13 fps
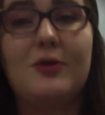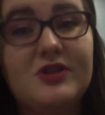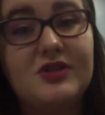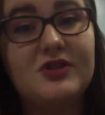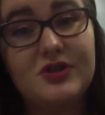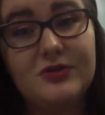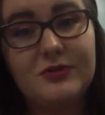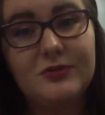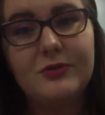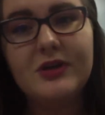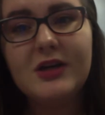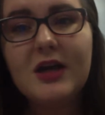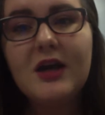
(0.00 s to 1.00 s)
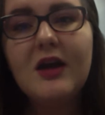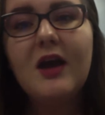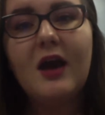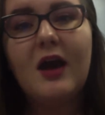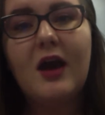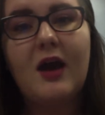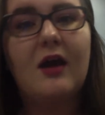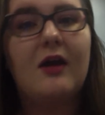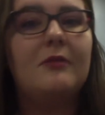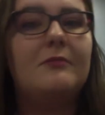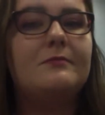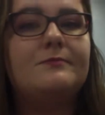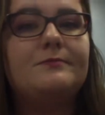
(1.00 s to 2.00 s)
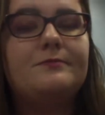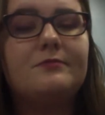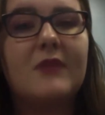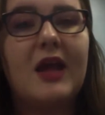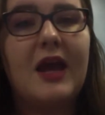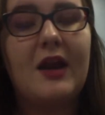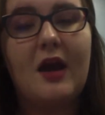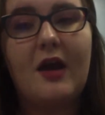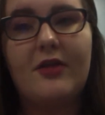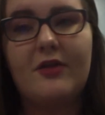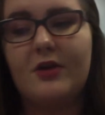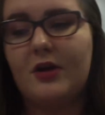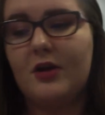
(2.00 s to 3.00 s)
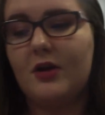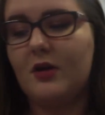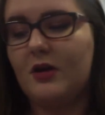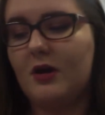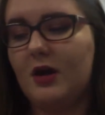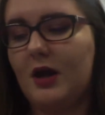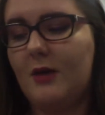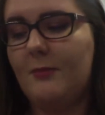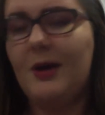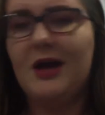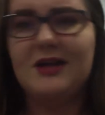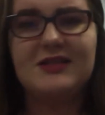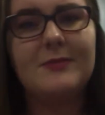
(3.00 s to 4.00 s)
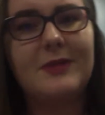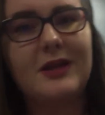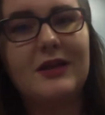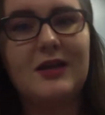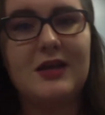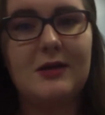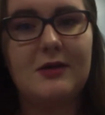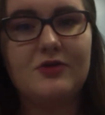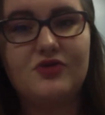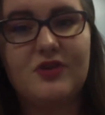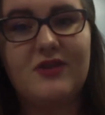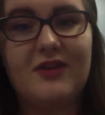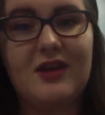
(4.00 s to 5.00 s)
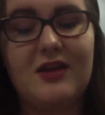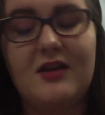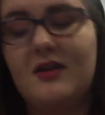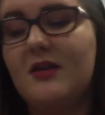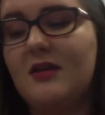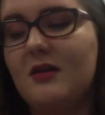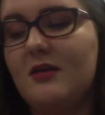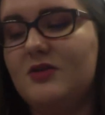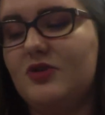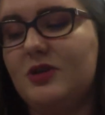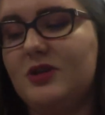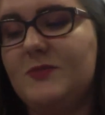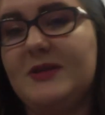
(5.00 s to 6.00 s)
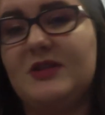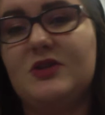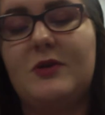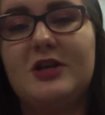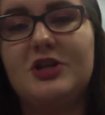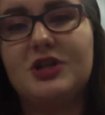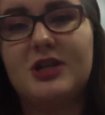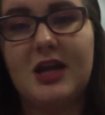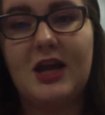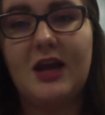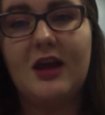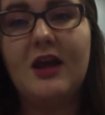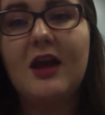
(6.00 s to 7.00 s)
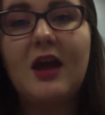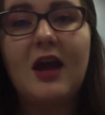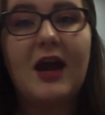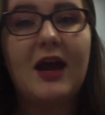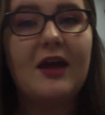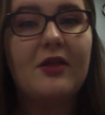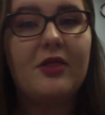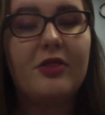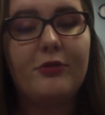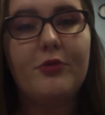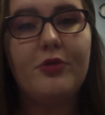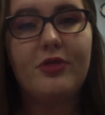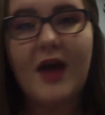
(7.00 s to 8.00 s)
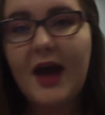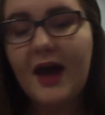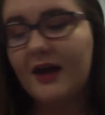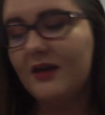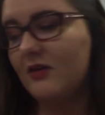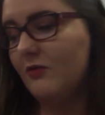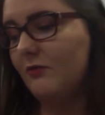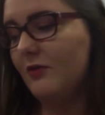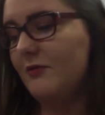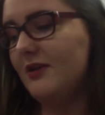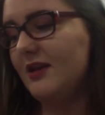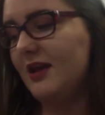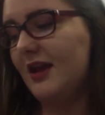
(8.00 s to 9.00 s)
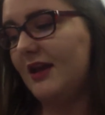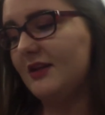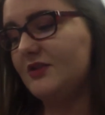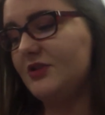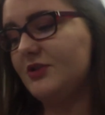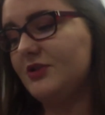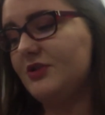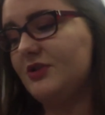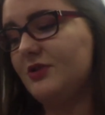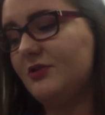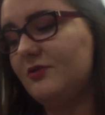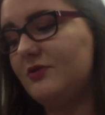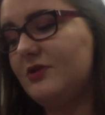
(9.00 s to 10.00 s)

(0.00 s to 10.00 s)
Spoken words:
do, and other possibility-driven strengths-based questioning. And through that, we would get answers to